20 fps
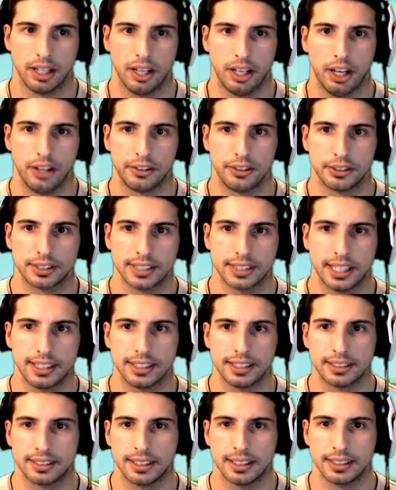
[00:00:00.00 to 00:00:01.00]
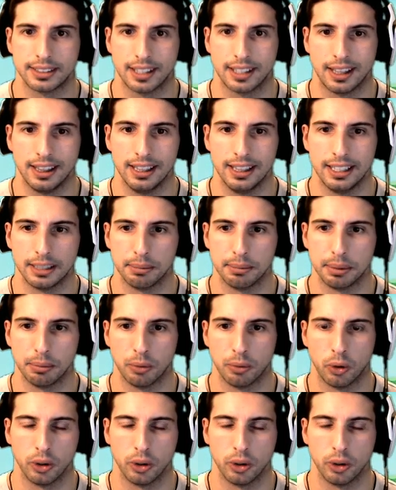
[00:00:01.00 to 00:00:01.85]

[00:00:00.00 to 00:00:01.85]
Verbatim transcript: understanding things a little bit more,